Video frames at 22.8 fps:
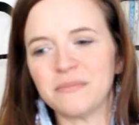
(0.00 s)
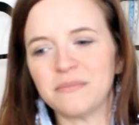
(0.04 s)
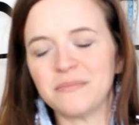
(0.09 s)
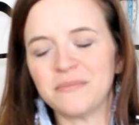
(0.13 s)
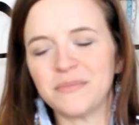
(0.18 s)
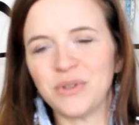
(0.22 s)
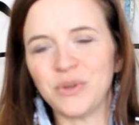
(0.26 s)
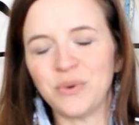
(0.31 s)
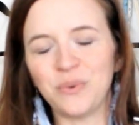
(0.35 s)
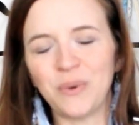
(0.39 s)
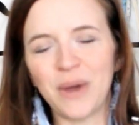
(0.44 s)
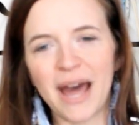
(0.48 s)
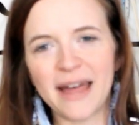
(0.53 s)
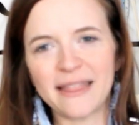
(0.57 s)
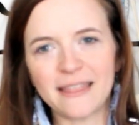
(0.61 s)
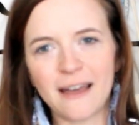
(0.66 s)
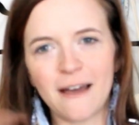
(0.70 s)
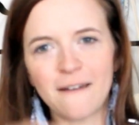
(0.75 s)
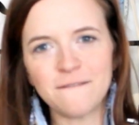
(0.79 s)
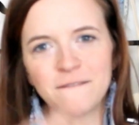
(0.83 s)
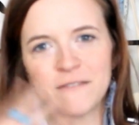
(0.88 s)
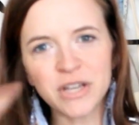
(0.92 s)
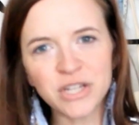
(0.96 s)
you got
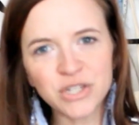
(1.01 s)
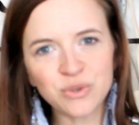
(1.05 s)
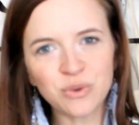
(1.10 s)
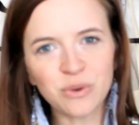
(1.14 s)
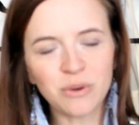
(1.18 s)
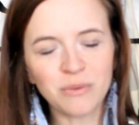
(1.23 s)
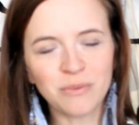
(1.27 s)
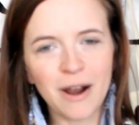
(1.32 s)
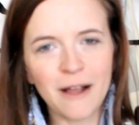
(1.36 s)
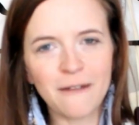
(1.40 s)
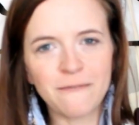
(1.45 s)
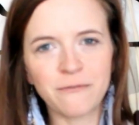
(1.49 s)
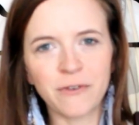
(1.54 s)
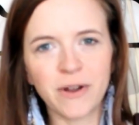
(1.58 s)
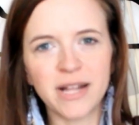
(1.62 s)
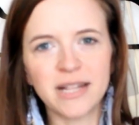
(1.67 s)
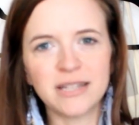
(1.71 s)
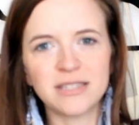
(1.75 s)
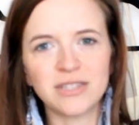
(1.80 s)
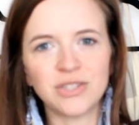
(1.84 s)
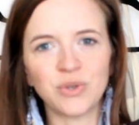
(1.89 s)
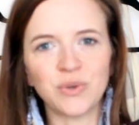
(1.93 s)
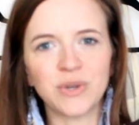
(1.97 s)
that visual
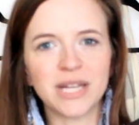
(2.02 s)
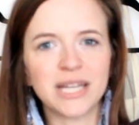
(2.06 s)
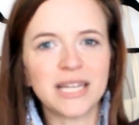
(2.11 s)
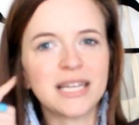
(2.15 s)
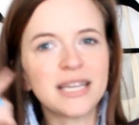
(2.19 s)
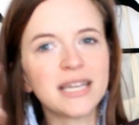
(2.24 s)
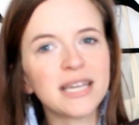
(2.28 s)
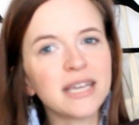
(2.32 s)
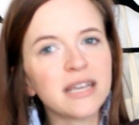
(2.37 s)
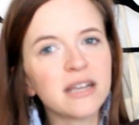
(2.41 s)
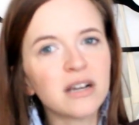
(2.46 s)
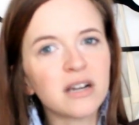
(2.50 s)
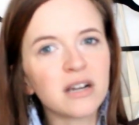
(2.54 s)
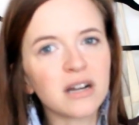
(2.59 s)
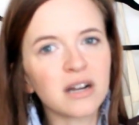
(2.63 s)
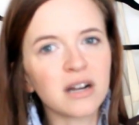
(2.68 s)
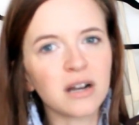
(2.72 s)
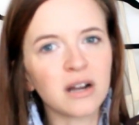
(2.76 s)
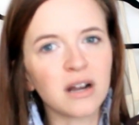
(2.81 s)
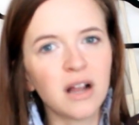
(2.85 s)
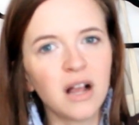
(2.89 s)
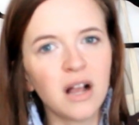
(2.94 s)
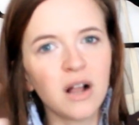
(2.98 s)
reference, you can
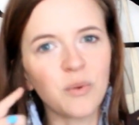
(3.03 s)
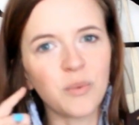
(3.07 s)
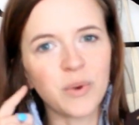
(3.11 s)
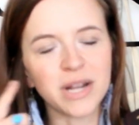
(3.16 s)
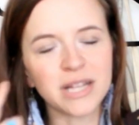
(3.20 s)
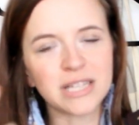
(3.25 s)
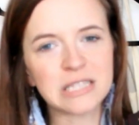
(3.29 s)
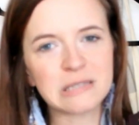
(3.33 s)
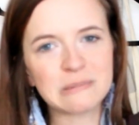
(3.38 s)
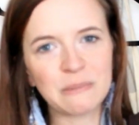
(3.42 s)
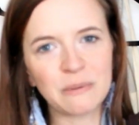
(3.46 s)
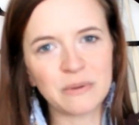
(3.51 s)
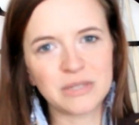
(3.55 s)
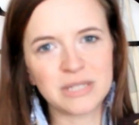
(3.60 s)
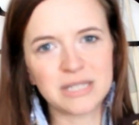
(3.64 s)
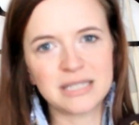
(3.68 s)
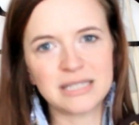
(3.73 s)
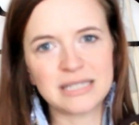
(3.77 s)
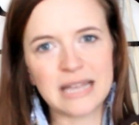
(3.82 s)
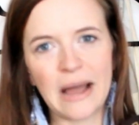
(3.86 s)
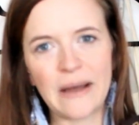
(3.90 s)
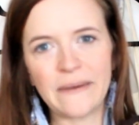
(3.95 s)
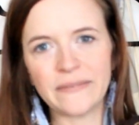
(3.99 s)
hear what it's supposed to
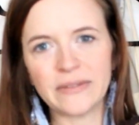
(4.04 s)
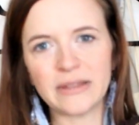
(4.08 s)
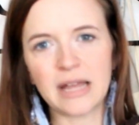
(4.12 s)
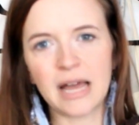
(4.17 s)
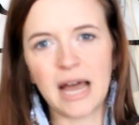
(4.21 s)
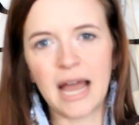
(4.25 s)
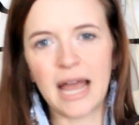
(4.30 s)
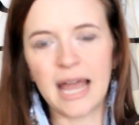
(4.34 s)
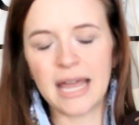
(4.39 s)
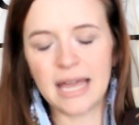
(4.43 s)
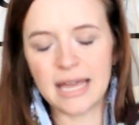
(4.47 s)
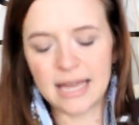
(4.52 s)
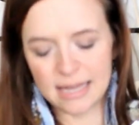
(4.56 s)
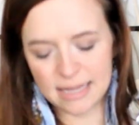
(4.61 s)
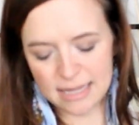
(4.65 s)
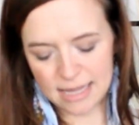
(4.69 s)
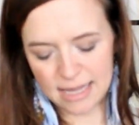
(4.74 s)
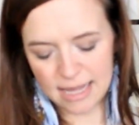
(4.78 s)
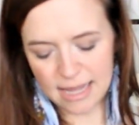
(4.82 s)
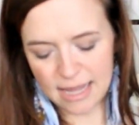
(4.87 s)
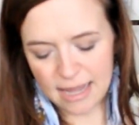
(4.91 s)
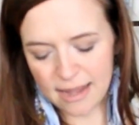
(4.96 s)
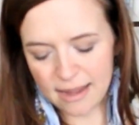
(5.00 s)
sound like,
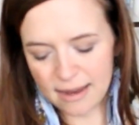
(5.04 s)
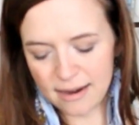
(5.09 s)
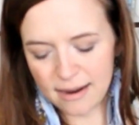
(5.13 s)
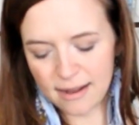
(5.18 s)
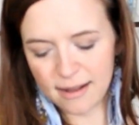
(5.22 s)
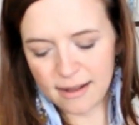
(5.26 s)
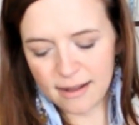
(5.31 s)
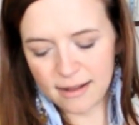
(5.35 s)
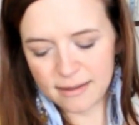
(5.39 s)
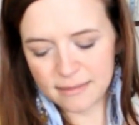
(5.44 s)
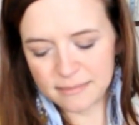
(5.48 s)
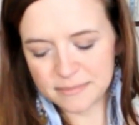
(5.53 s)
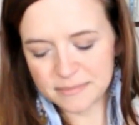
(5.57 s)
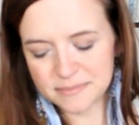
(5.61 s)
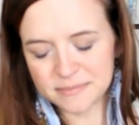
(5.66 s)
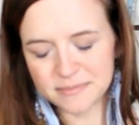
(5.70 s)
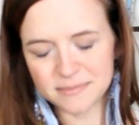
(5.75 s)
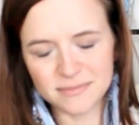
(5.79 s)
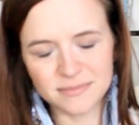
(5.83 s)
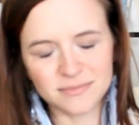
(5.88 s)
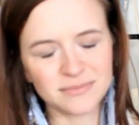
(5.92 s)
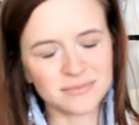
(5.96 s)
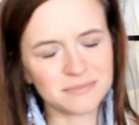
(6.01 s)
and
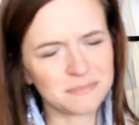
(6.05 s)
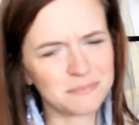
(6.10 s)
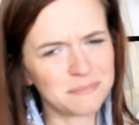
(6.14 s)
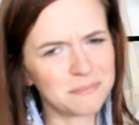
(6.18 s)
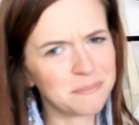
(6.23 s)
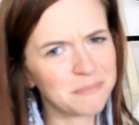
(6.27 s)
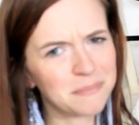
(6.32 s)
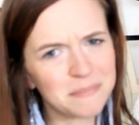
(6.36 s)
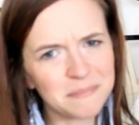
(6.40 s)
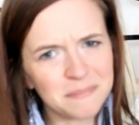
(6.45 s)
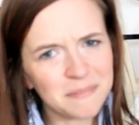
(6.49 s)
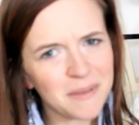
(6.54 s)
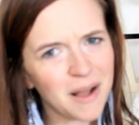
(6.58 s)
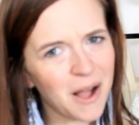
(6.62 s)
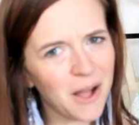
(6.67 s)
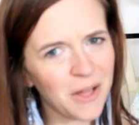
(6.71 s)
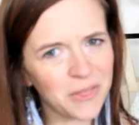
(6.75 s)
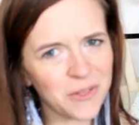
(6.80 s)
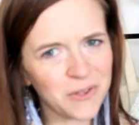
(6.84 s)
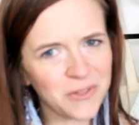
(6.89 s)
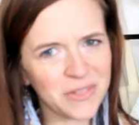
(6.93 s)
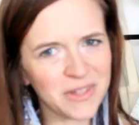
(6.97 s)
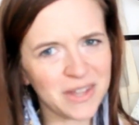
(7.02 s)

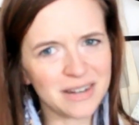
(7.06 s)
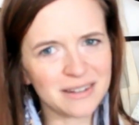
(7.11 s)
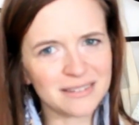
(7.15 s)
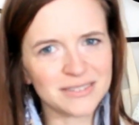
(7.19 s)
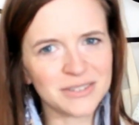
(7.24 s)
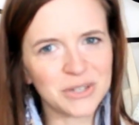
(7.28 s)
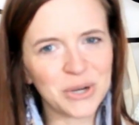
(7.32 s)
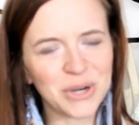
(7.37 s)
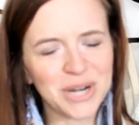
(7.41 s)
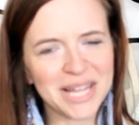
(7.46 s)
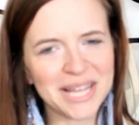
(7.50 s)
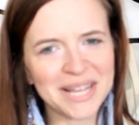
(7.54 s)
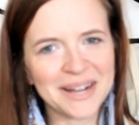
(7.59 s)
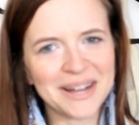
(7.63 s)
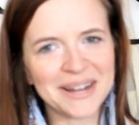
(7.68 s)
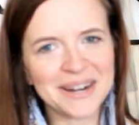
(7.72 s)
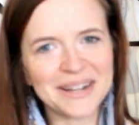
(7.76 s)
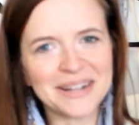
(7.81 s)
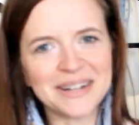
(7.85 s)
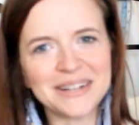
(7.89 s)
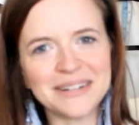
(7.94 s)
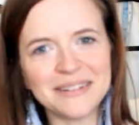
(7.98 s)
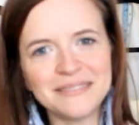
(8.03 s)
other than learning on
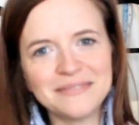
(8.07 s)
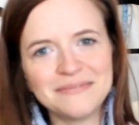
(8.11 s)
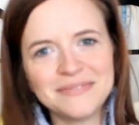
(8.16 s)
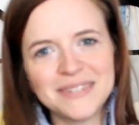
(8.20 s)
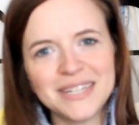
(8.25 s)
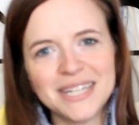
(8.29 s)
a